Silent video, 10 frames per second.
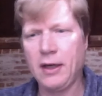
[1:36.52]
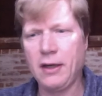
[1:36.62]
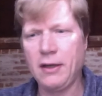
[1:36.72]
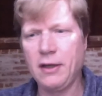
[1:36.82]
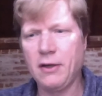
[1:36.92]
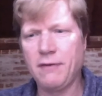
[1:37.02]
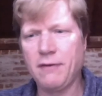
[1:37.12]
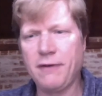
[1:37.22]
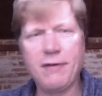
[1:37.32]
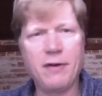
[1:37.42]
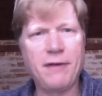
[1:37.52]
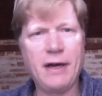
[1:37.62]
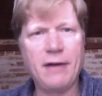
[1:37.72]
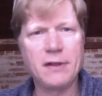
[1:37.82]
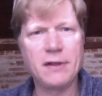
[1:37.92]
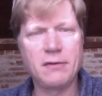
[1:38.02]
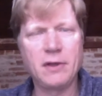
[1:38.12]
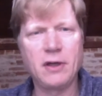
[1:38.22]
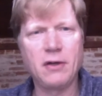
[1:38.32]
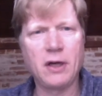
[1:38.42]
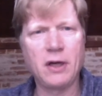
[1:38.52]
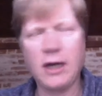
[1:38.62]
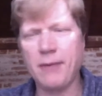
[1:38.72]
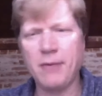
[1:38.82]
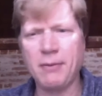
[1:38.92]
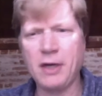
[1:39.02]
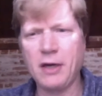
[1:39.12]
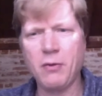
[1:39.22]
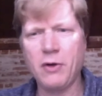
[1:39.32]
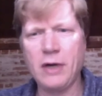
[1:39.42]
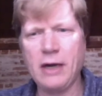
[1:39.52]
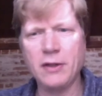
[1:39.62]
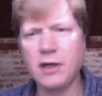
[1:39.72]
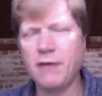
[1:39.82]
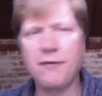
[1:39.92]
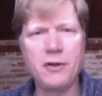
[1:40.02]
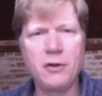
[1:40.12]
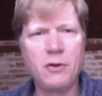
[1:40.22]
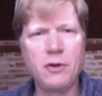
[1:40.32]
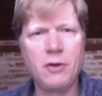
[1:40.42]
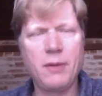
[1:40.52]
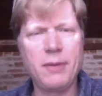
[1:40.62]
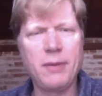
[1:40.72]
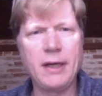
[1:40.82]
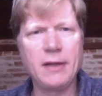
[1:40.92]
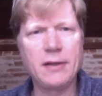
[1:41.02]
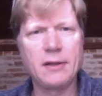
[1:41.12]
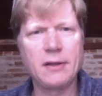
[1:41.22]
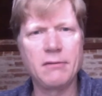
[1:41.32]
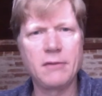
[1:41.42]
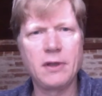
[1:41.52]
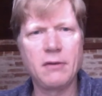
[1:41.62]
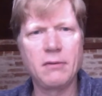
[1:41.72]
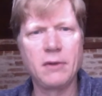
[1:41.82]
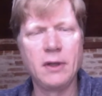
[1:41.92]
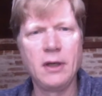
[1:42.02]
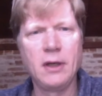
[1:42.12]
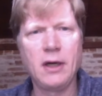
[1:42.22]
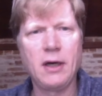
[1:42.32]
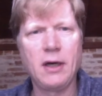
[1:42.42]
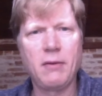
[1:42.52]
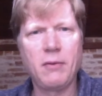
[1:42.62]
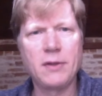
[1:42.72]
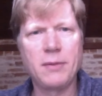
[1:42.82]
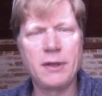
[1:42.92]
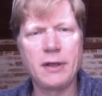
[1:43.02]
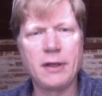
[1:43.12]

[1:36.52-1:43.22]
you know, in five-on-fives. And, you know, I'm kind of wondering how it's gone for you. Who are you up against? And, you know, what's it been like?